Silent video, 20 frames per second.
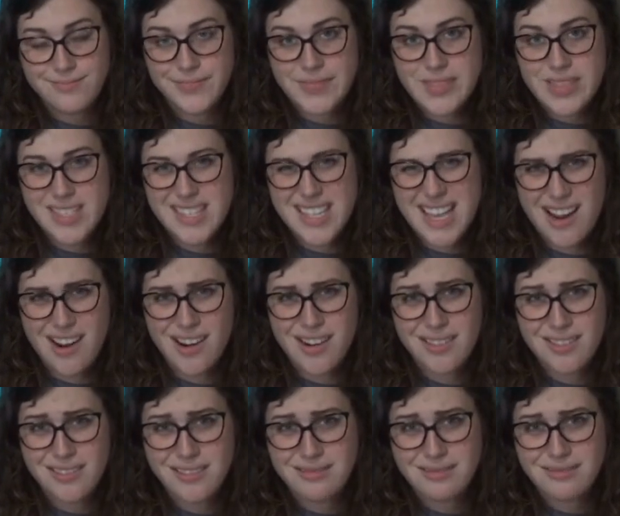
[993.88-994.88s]
Scared?
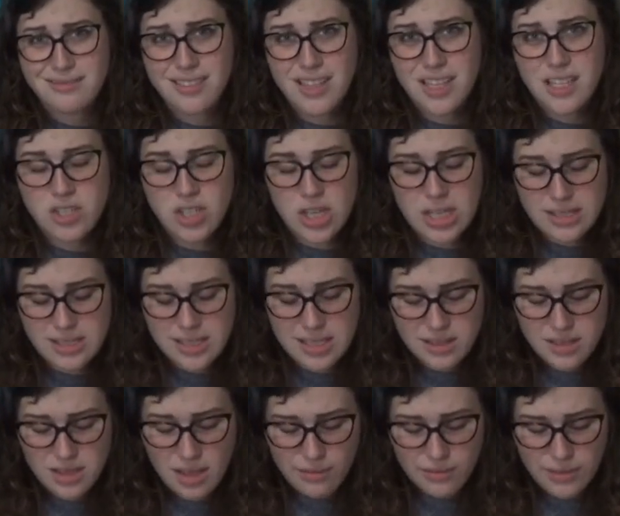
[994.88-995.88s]
Jen said
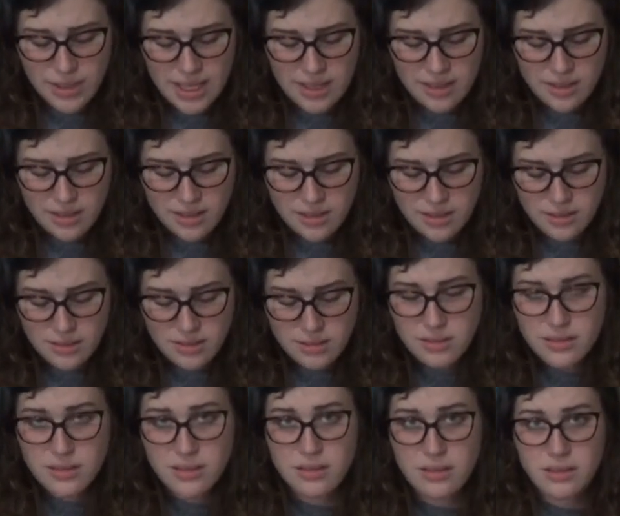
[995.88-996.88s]
softly.
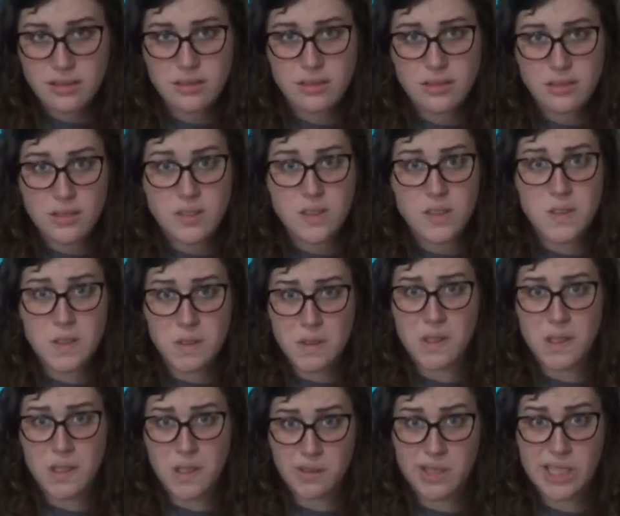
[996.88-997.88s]
Luke
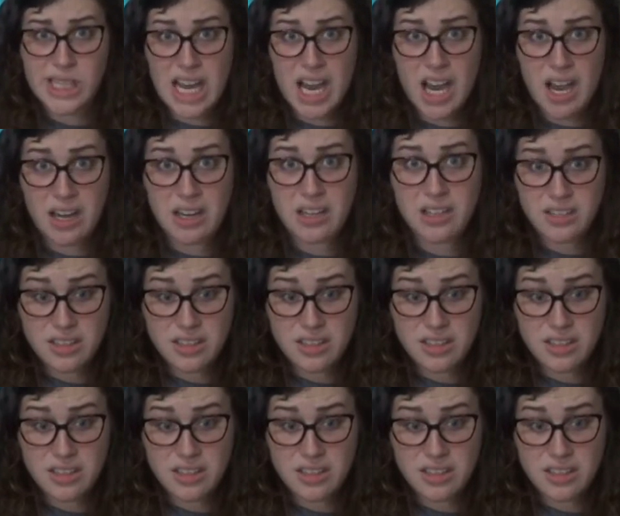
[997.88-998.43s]
could only nod.